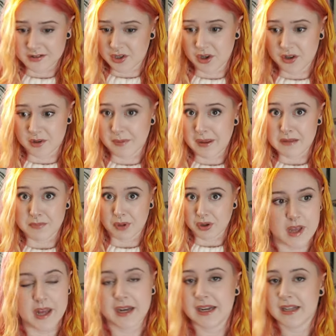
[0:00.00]
to other people
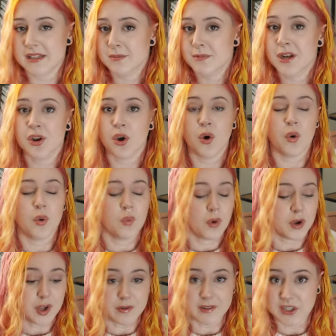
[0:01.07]
and it lets me know
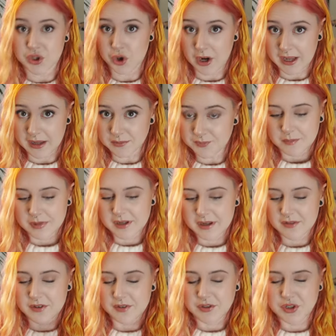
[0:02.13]
what you're enjoying. But
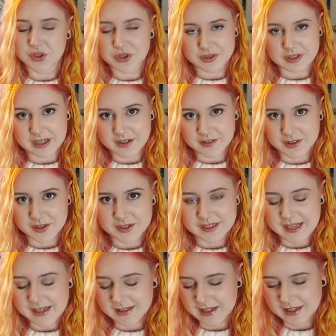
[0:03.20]
even if you don't do any of those
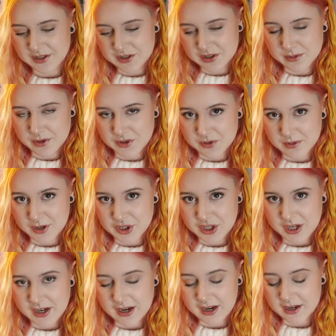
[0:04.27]
things, thank you so much for
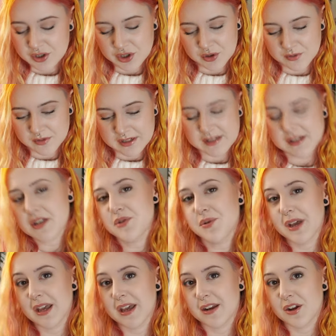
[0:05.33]
watching and I shall hopefully see you
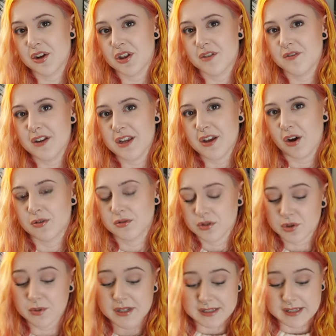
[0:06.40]
in another video. Do
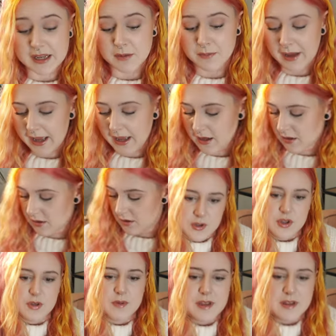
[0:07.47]
you want to say goodbye?
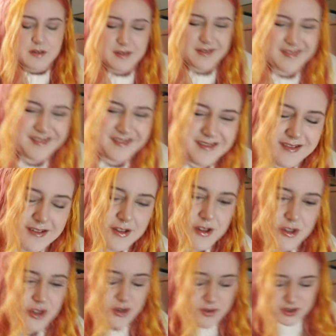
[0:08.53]
Should we
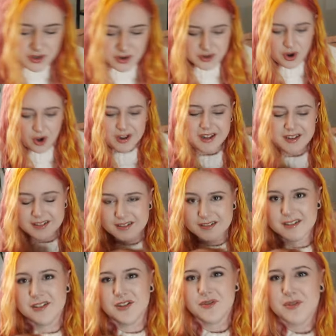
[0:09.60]
use your noggin
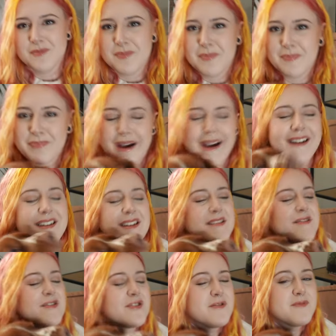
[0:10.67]
to do the bye?
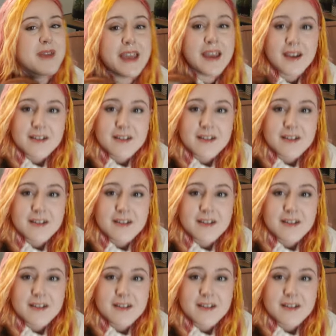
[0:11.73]
Should we?